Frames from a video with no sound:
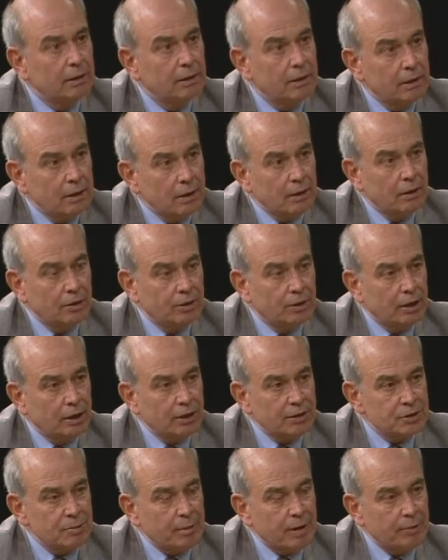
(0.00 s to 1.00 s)
Could you
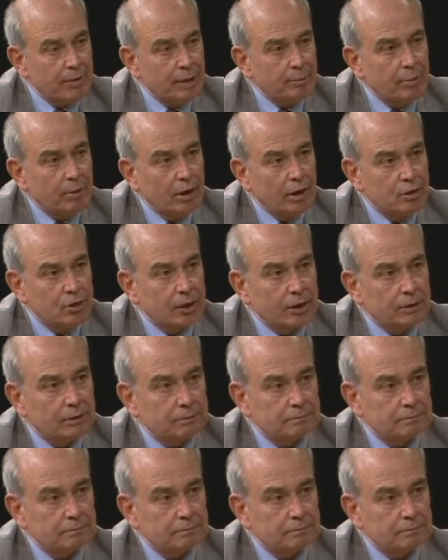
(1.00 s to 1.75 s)
tell us about that project?